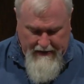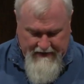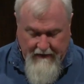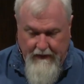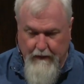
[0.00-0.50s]

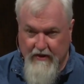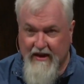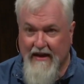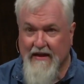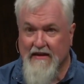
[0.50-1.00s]
Some people
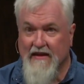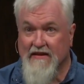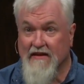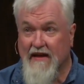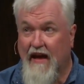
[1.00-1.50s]
think that
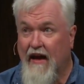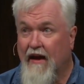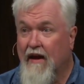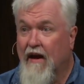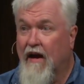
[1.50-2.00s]
this is
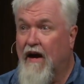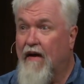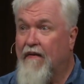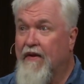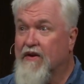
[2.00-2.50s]
a,
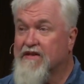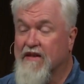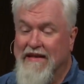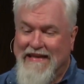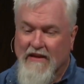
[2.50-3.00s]

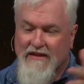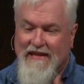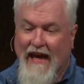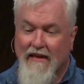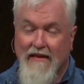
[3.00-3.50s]
there's
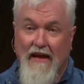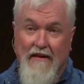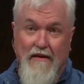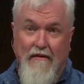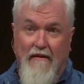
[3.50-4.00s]
death,
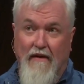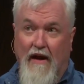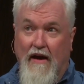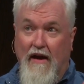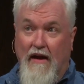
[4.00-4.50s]
death
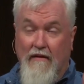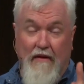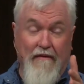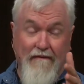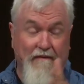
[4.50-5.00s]

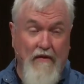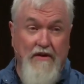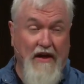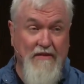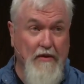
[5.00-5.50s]
in
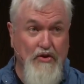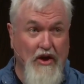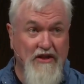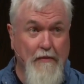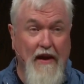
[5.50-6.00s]
talks about
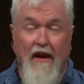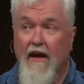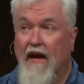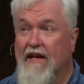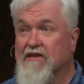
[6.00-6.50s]
judgment,
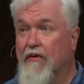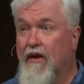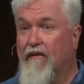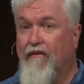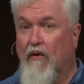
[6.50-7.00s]
and so
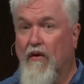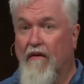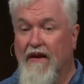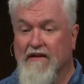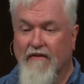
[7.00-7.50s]

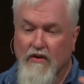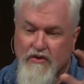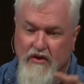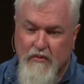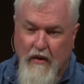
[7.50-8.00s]
therefore these
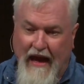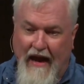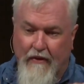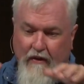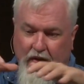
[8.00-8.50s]
vultures will
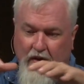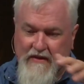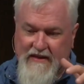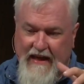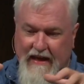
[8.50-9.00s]
gather, they'll
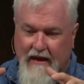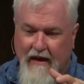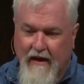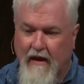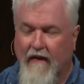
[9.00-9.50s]
see it
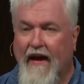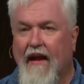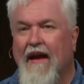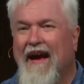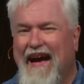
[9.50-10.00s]
and all
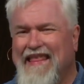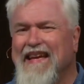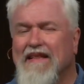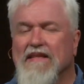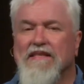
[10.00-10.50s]
that. I
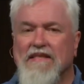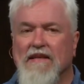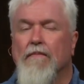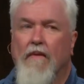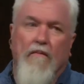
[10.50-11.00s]
think
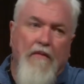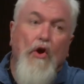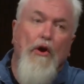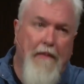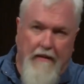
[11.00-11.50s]

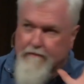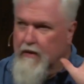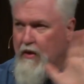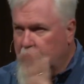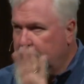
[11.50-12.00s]
it
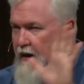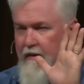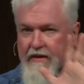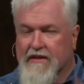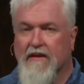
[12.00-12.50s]
could be
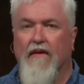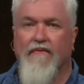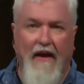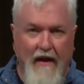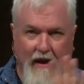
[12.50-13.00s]
all this
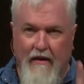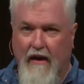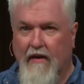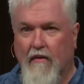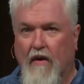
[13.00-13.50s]
stuff.
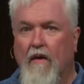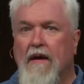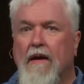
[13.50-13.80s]
I don't know.